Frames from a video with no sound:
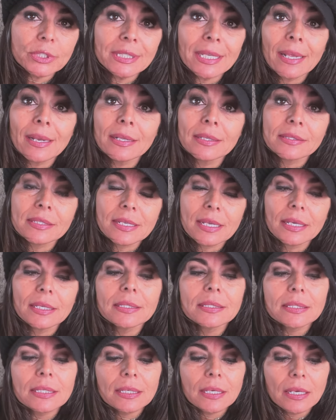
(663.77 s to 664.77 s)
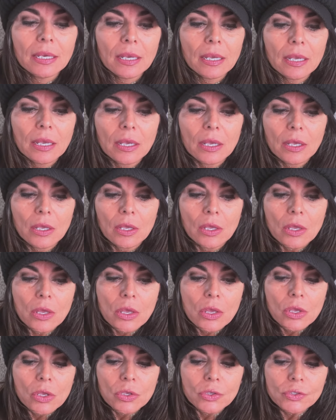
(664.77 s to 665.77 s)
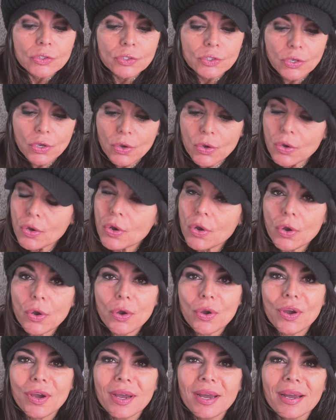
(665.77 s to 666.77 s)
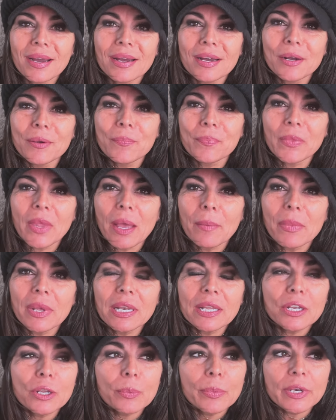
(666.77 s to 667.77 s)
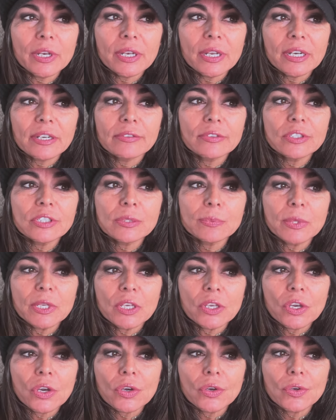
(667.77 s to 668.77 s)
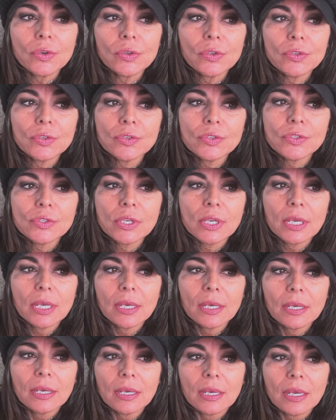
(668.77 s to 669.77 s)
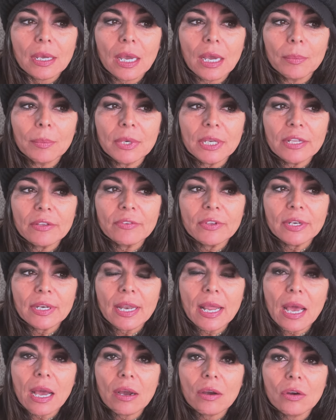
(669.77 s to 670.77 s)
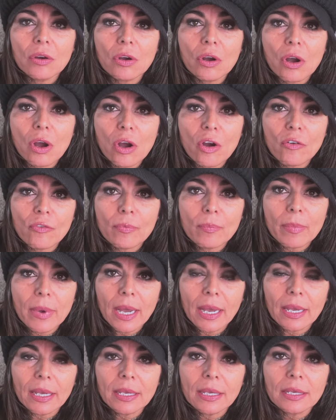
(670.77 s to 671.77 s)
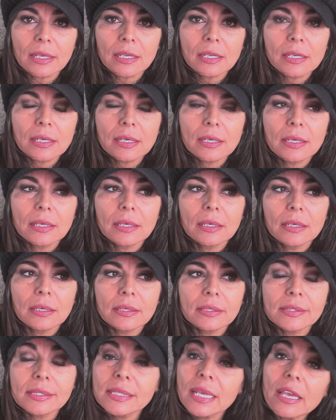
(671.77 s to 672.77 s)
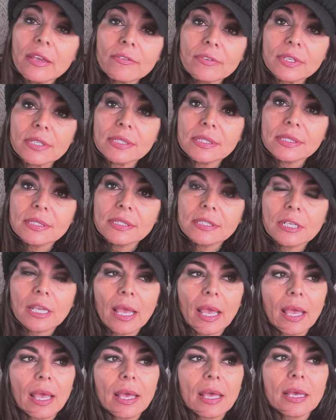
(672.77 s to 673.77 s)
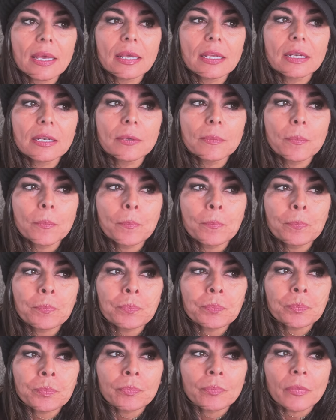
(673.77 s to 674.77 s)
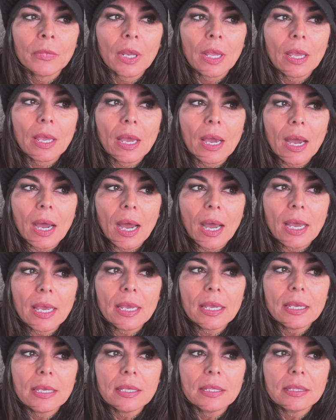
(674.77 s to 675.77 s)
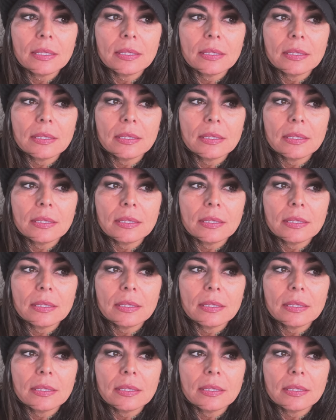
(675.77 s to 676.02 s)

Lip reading: tenants yet. So I'm a little bit nervous because I'm living now off my savings. And I